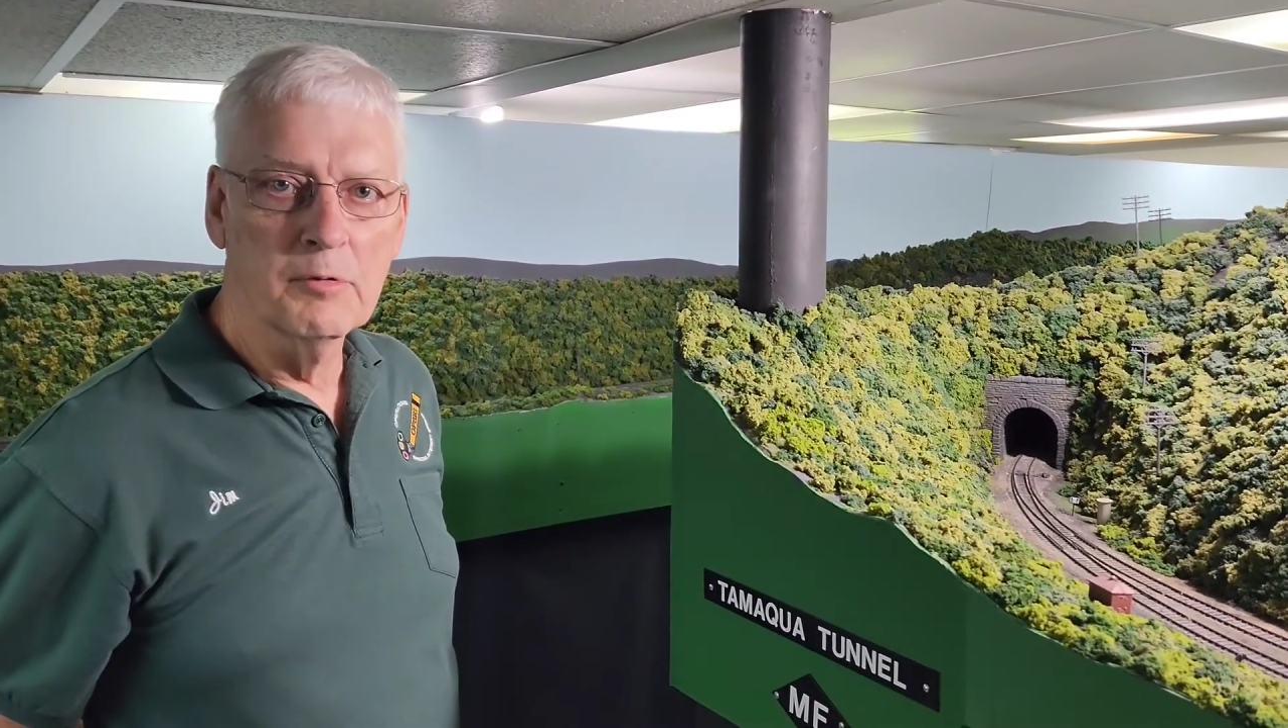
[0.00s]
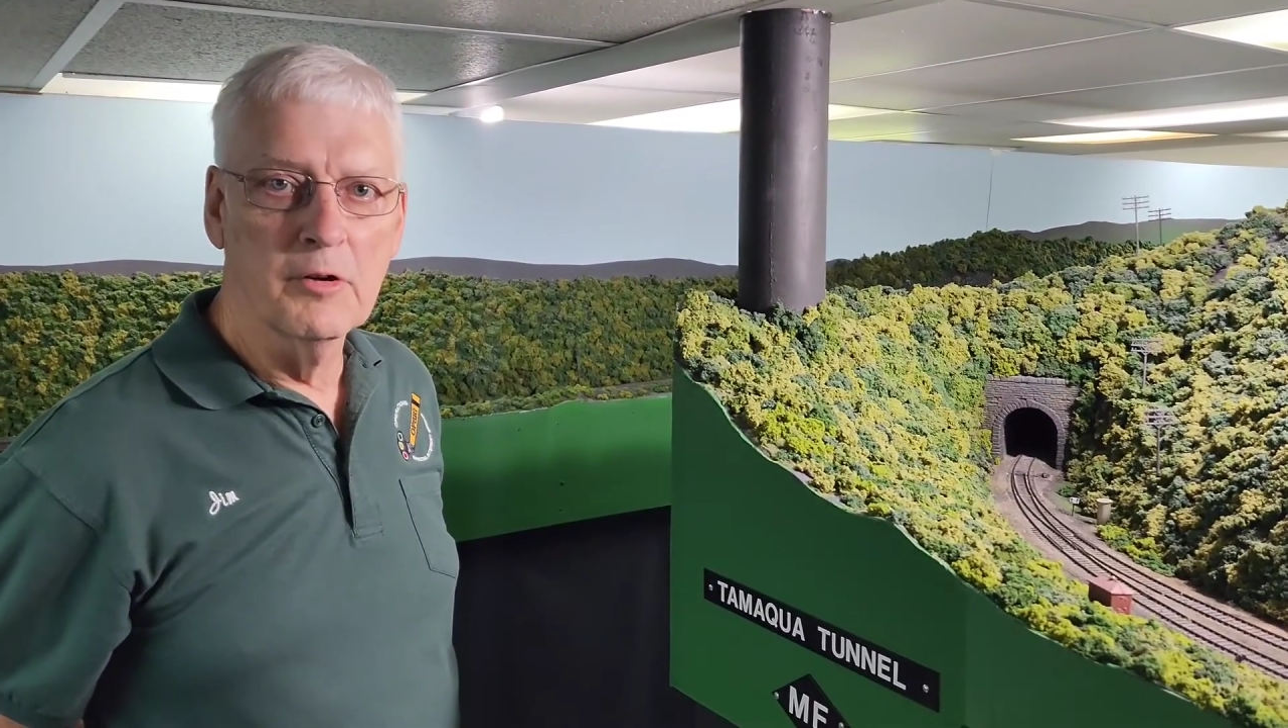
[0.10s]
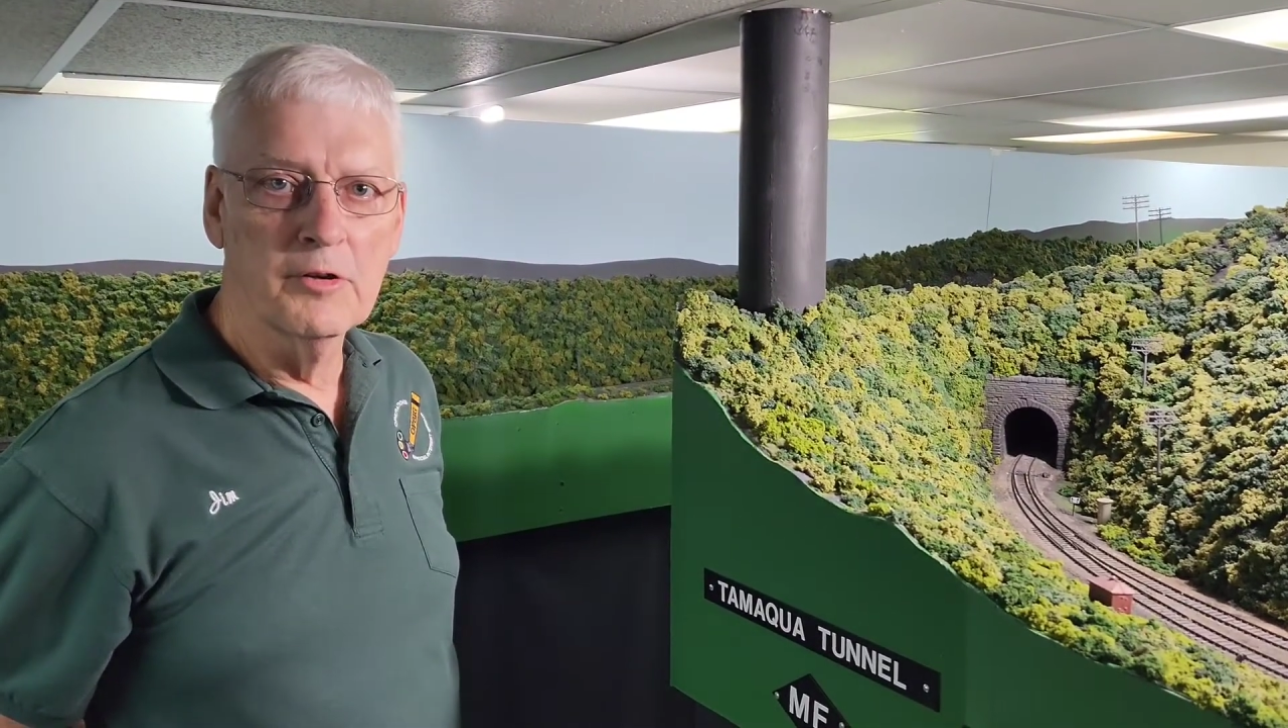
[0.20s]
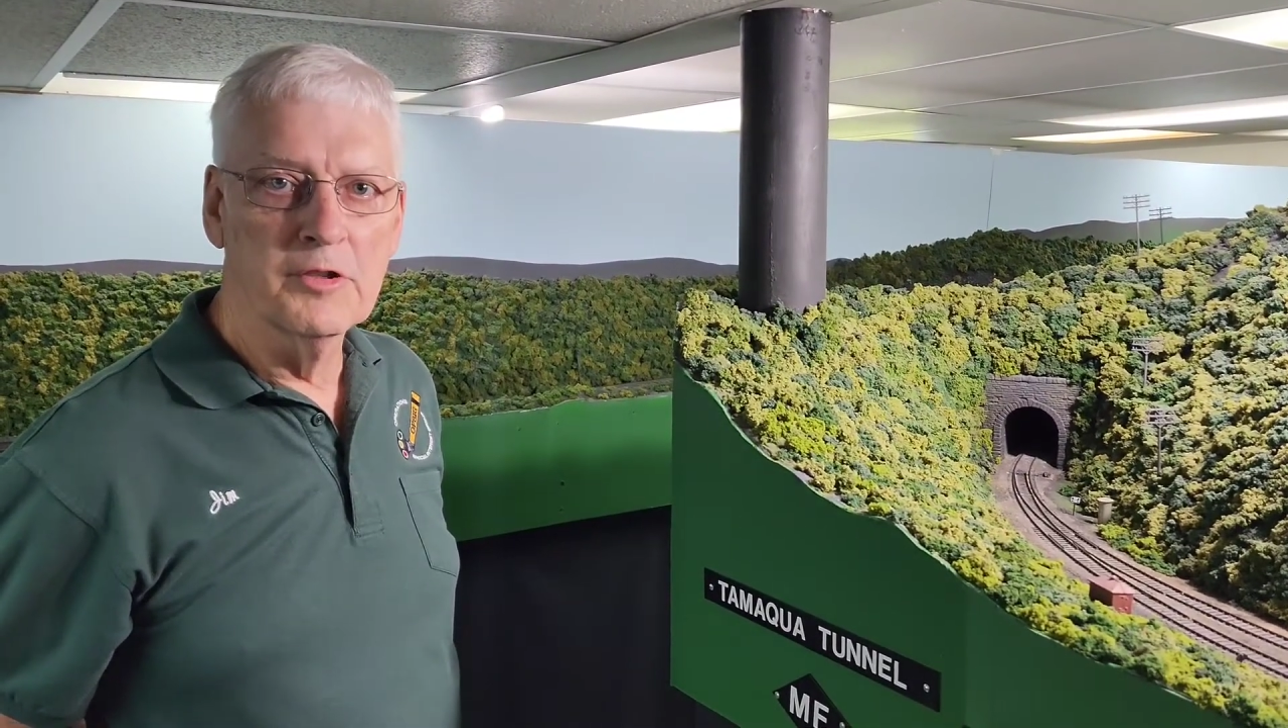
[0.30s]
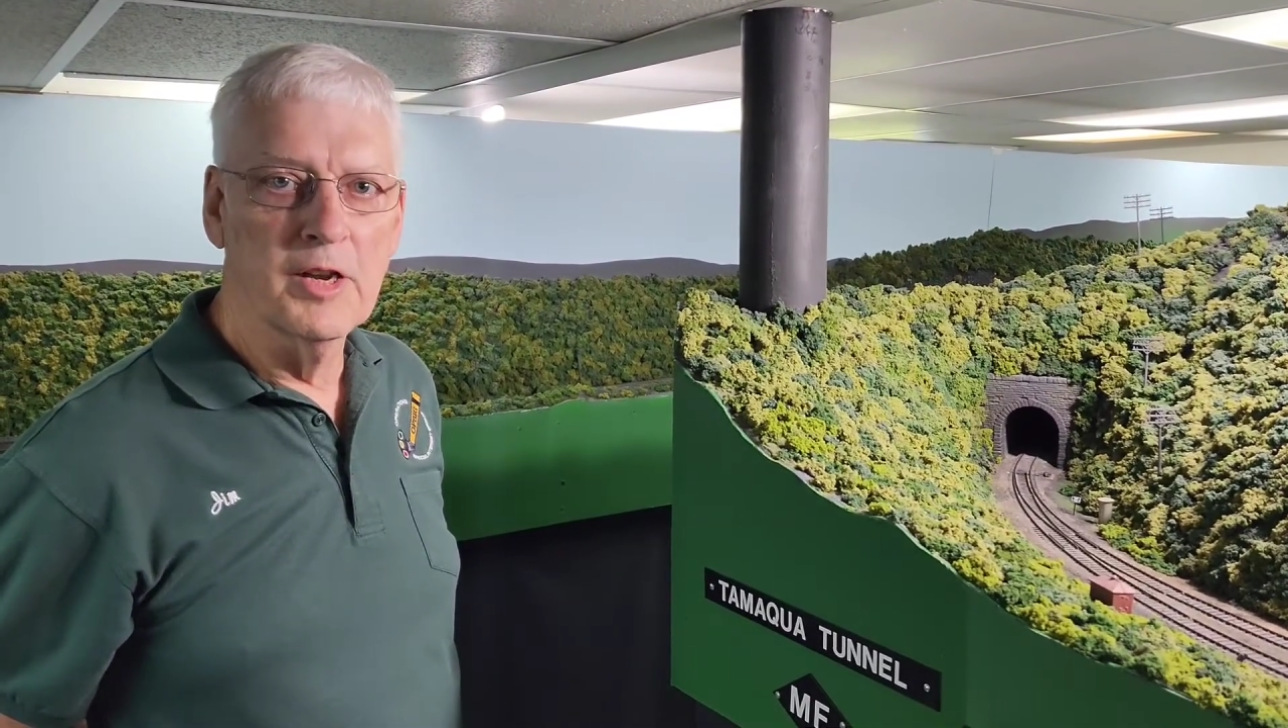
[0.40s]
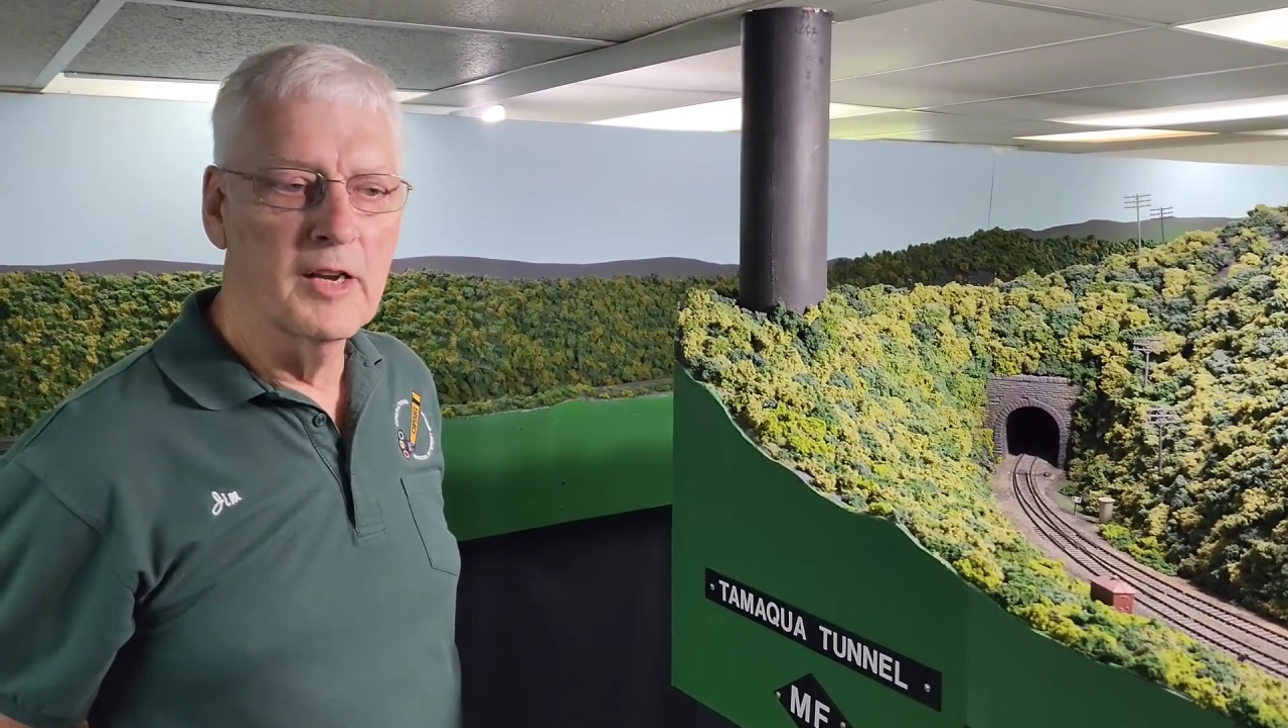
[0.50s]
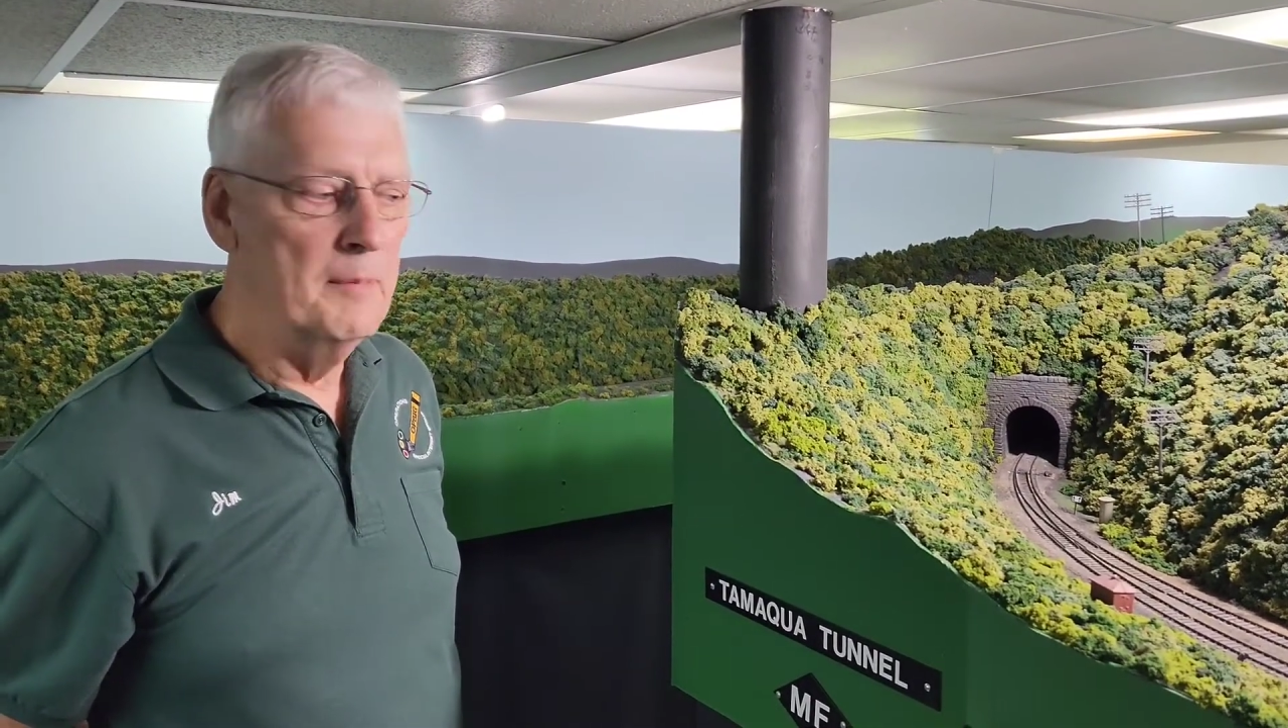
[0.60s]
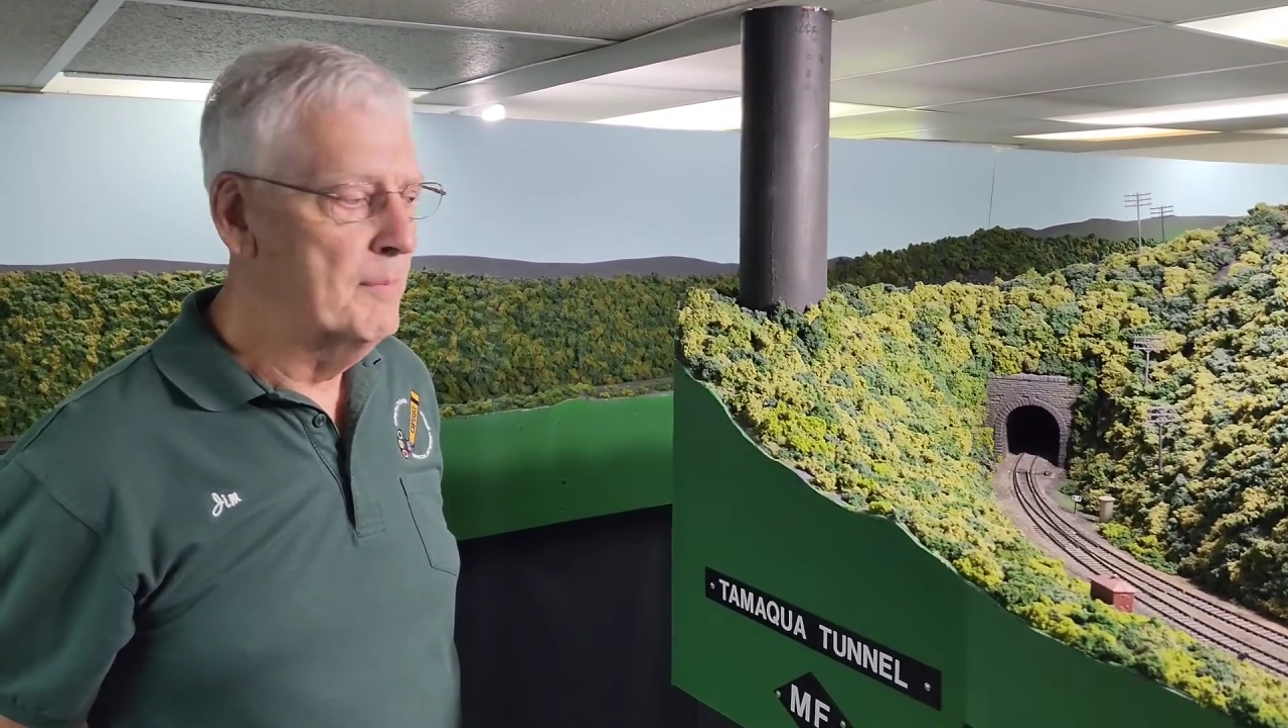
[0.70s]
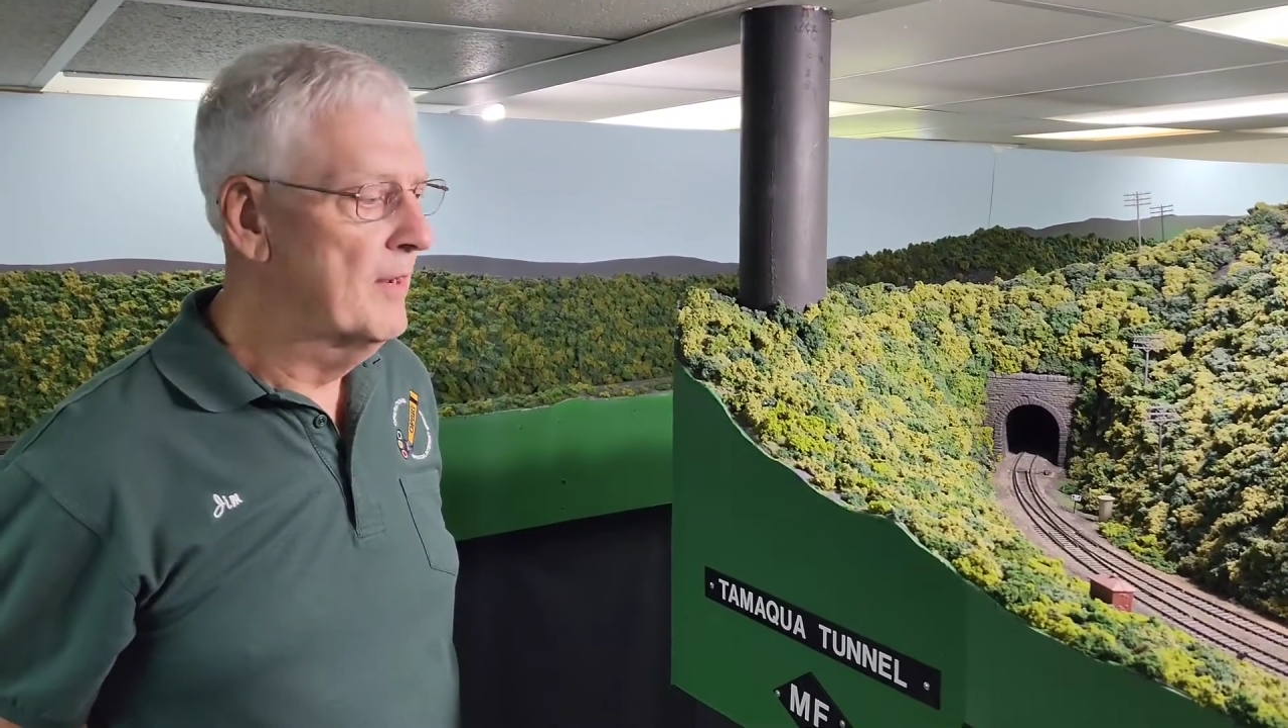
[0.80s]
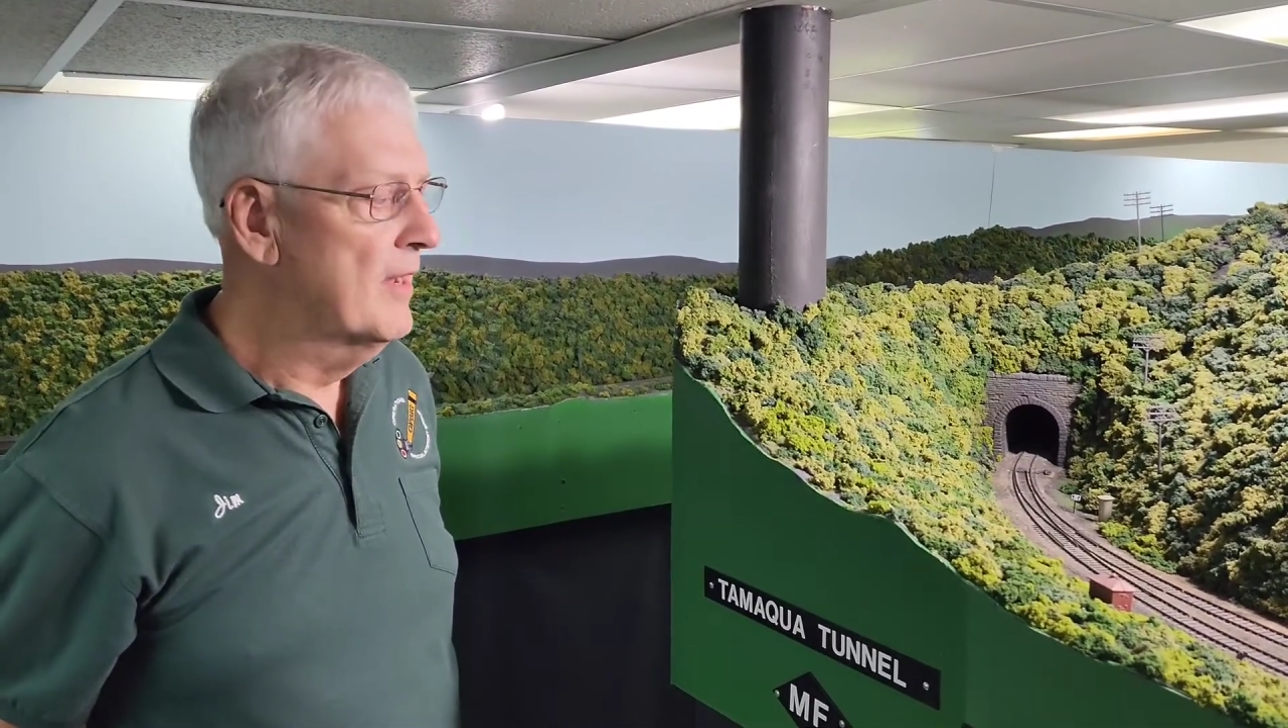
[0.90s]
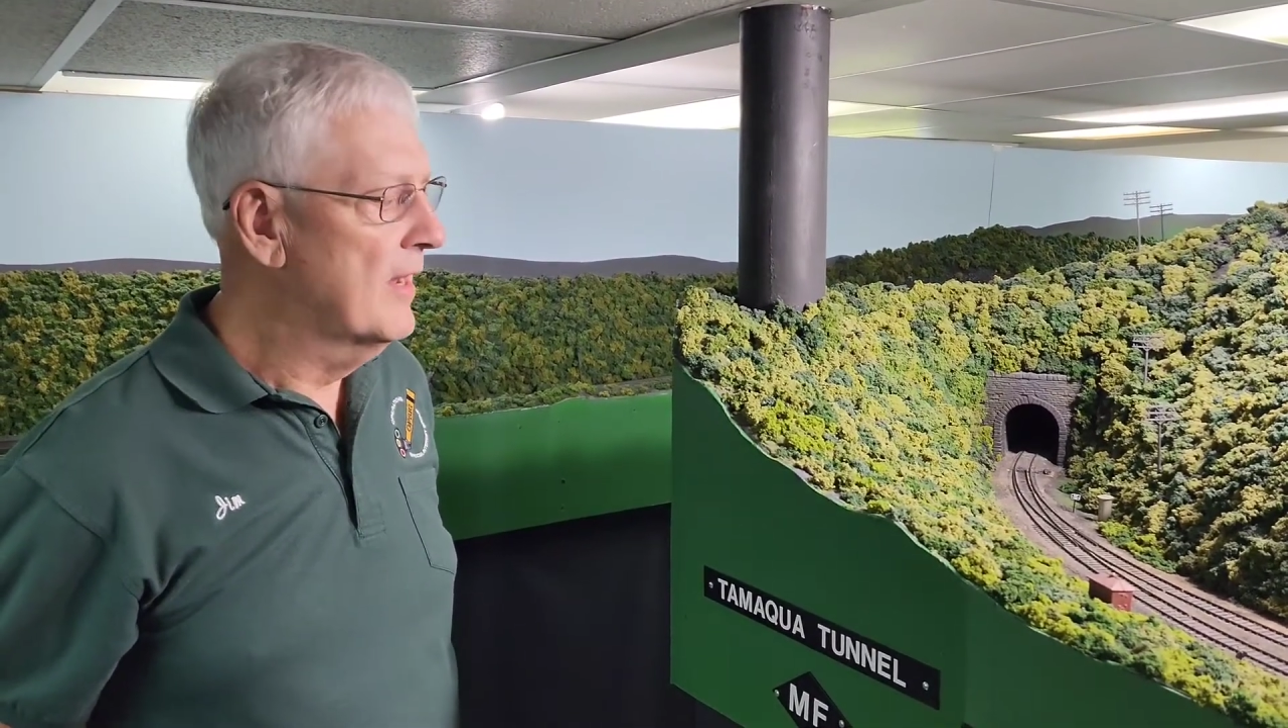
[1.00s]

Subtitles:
prototype,